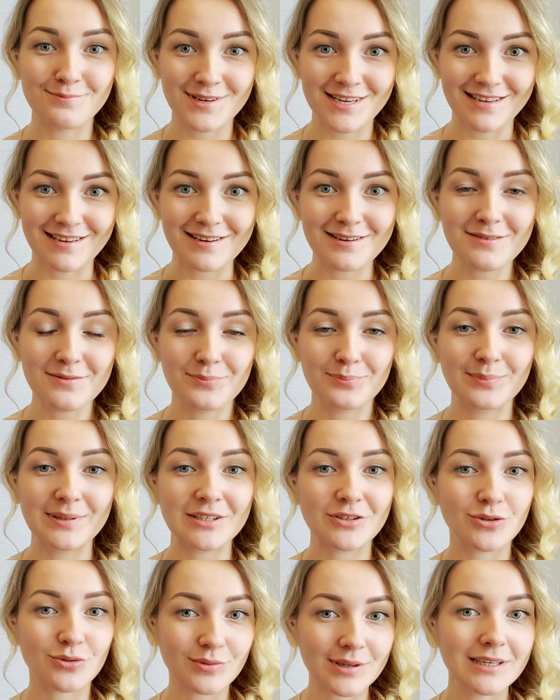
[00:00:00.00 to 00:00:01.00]
me,
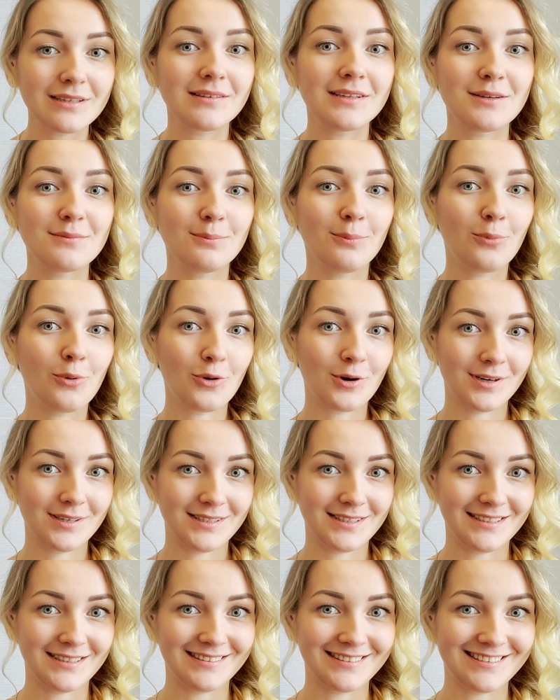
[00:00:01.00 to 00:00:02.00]
but really
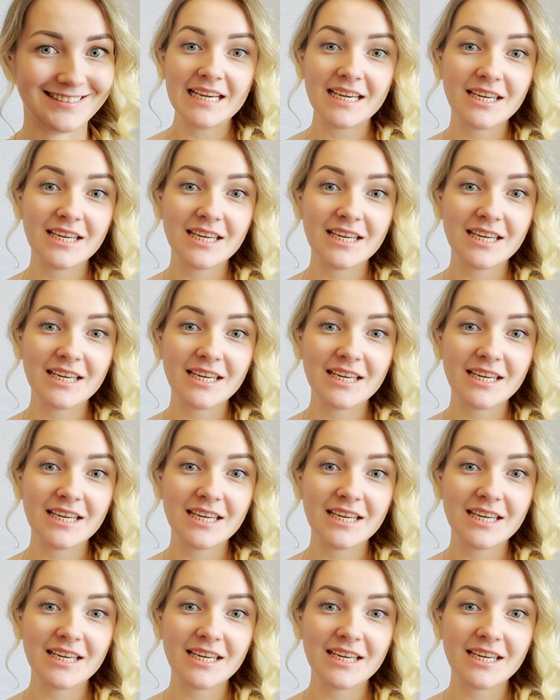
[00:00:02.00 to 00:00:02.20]
important.